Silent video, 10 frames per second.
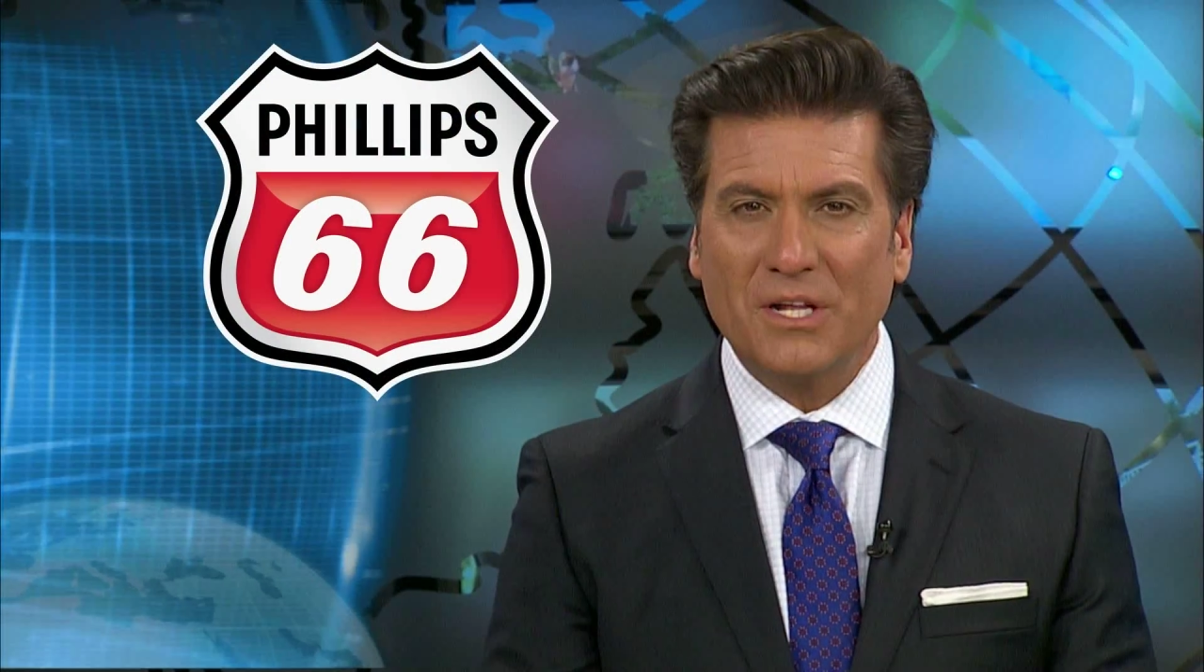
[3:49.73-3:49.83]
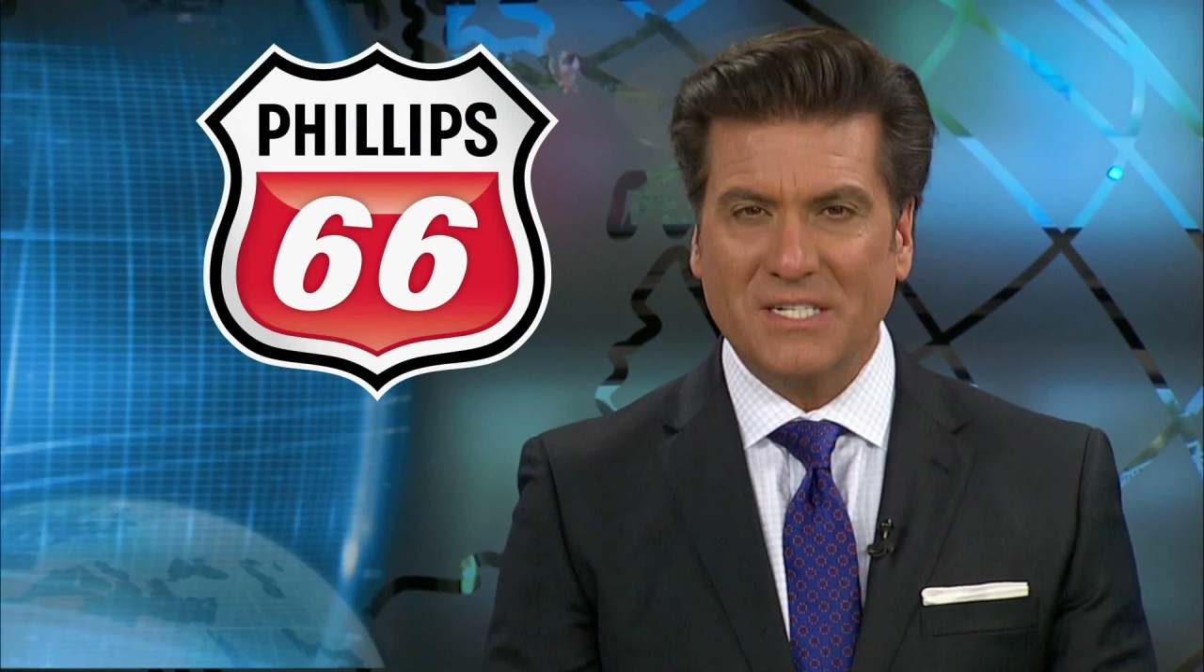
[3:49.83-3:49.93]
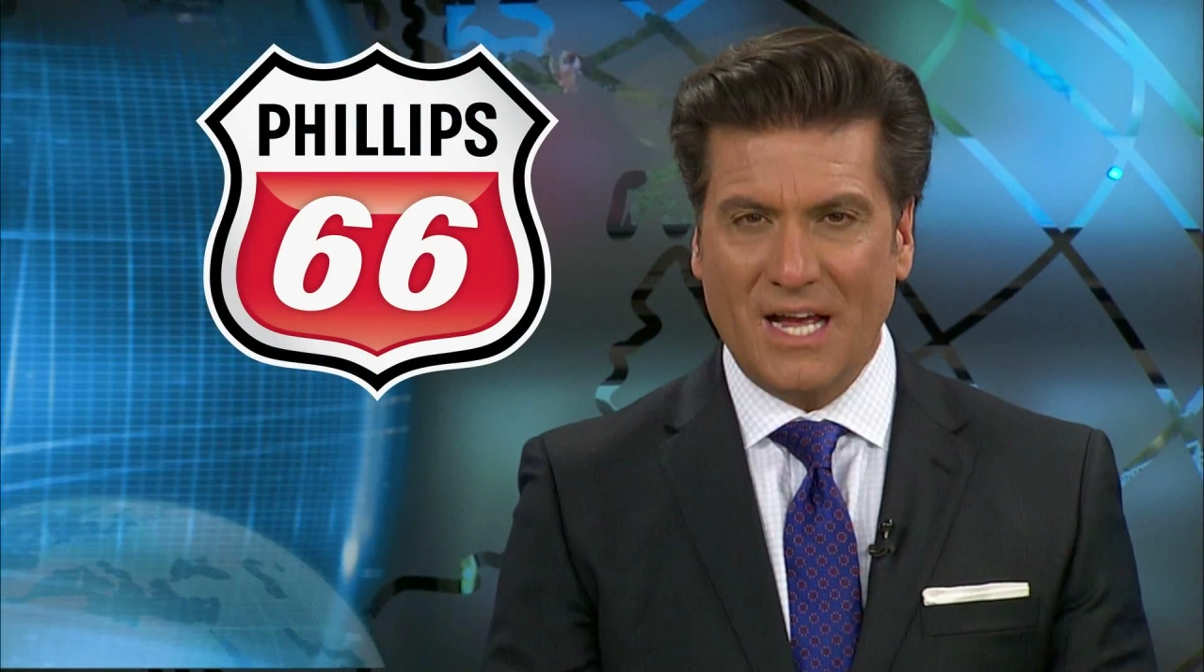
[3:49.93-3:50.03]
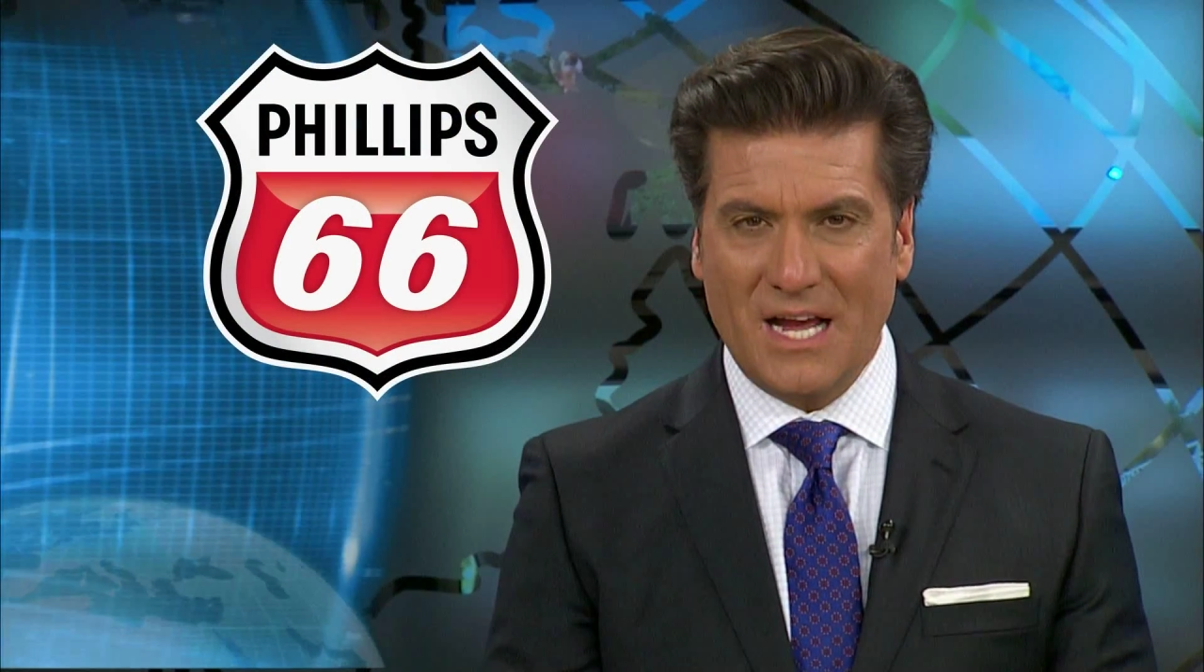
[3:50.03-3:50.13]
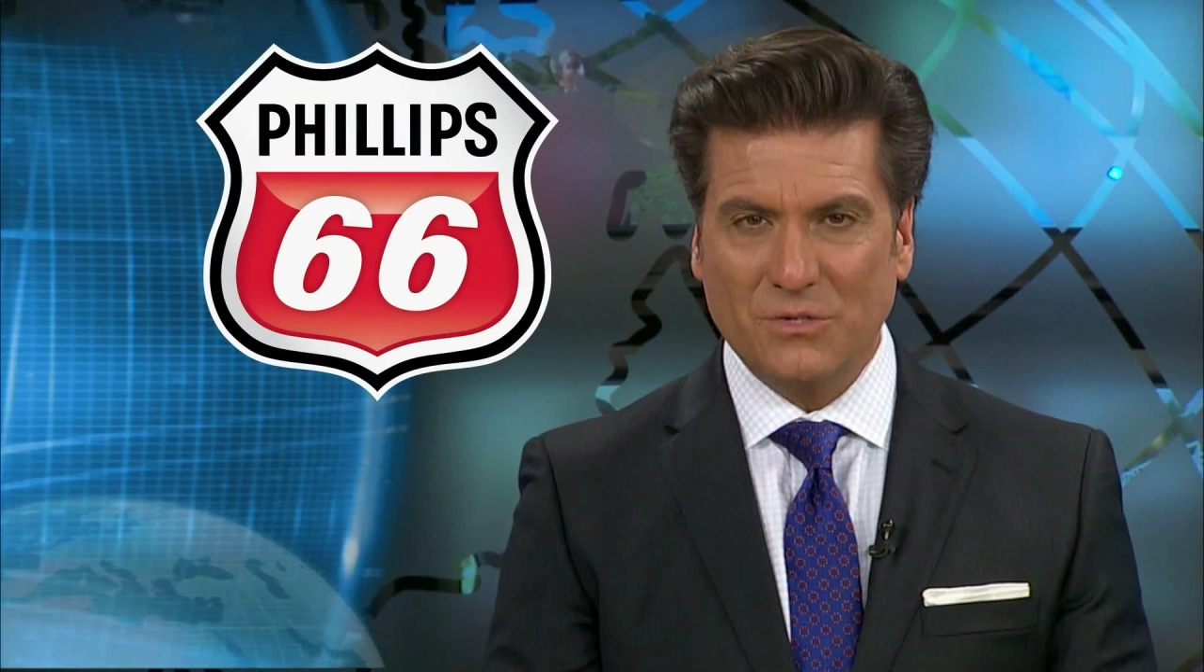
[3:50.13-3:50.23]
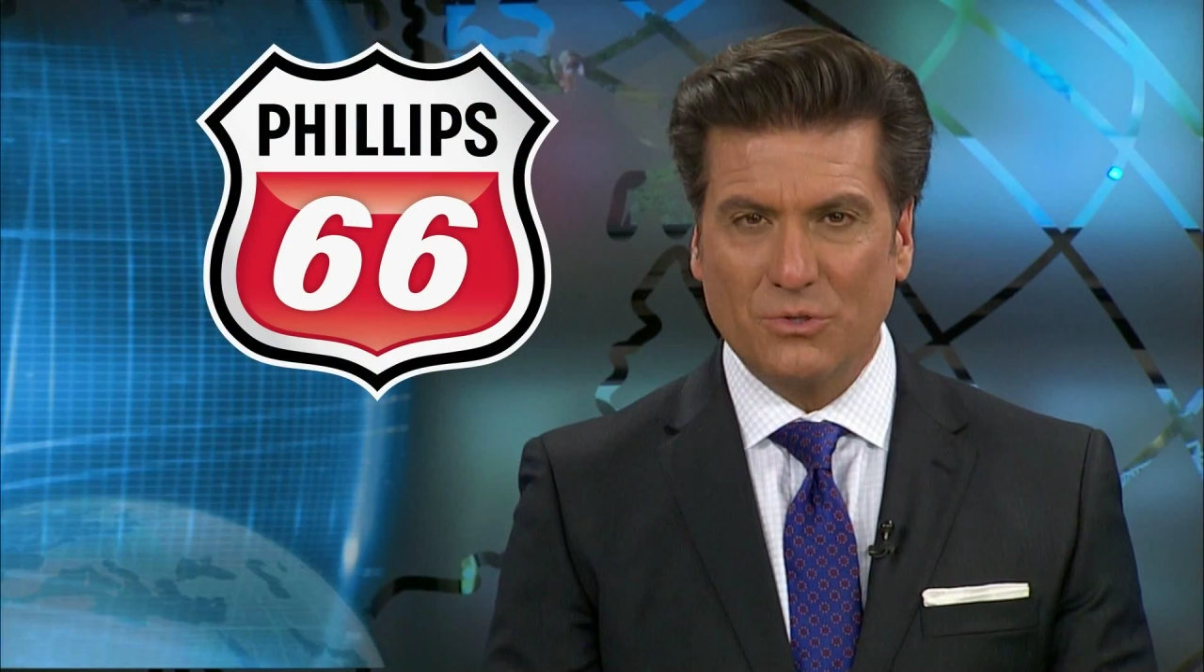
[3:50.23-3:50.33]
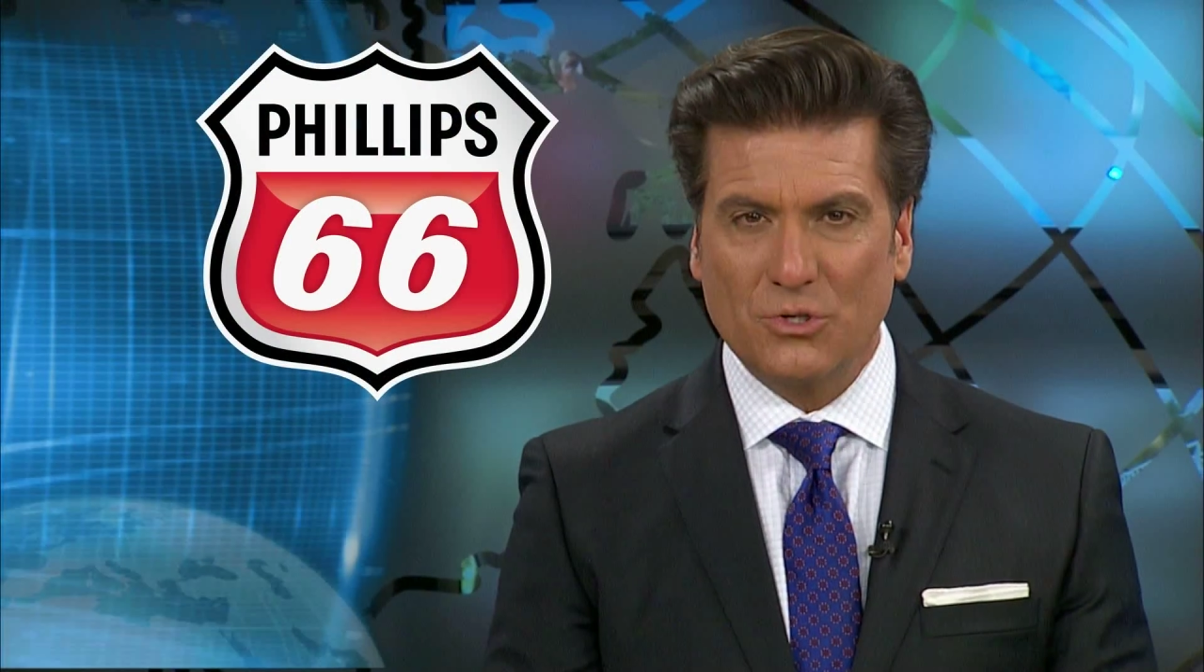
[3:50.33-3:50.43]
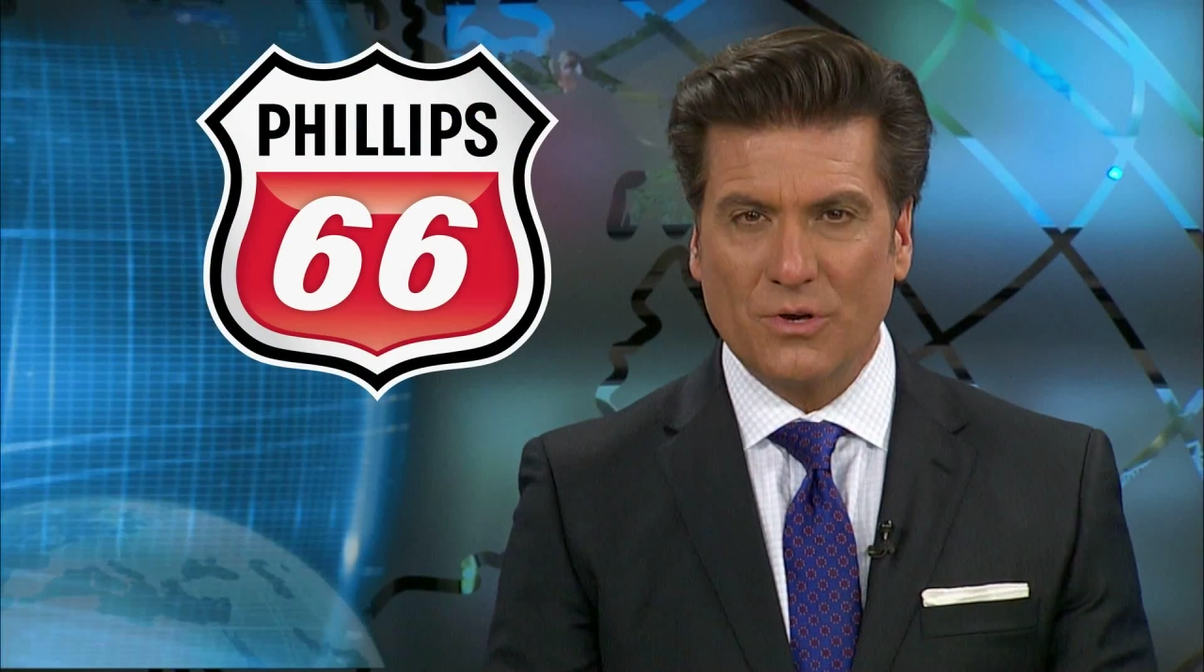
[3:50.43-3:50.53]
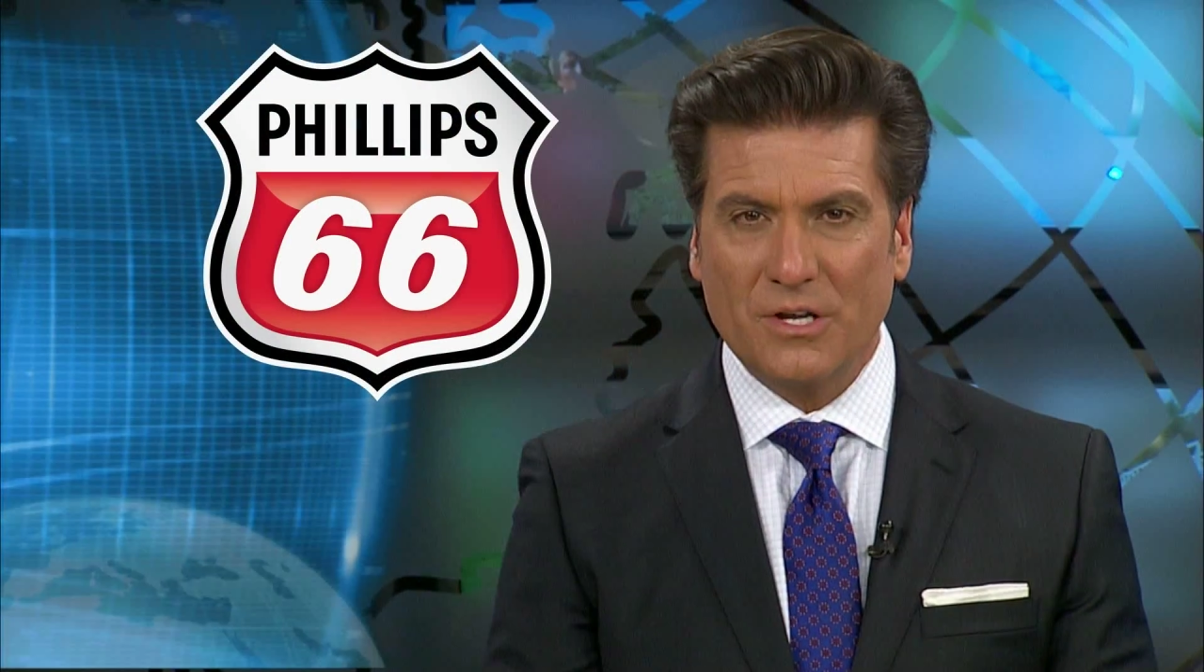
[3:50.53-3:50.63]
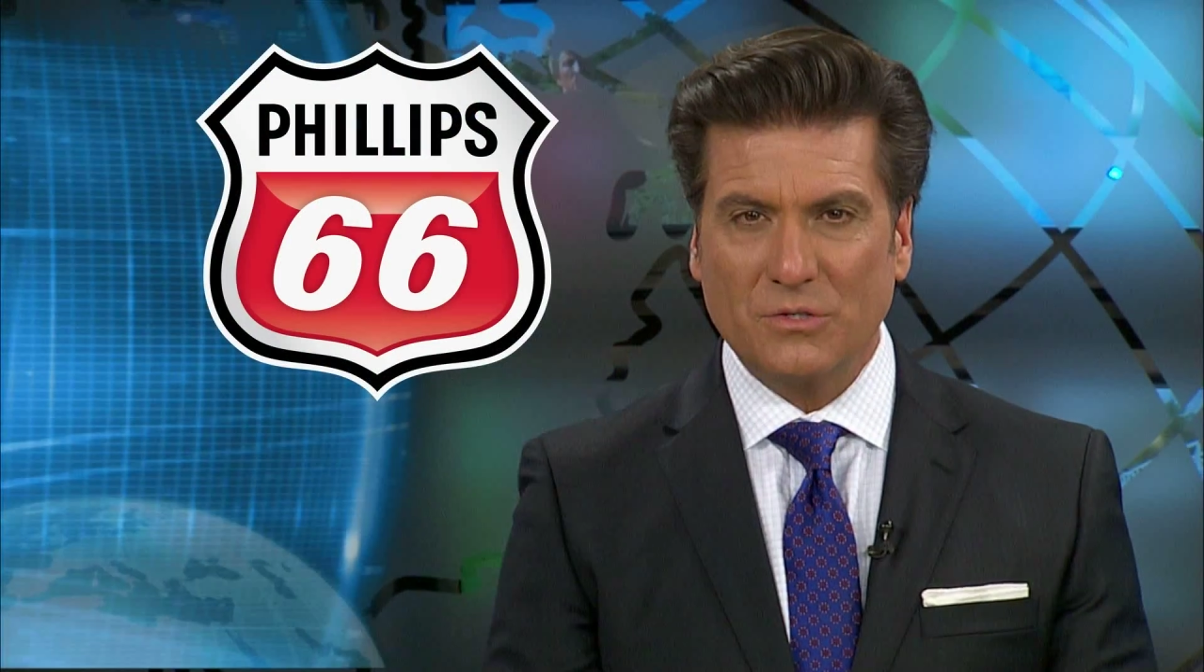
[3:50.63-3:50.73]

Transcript: Elisa Hines will join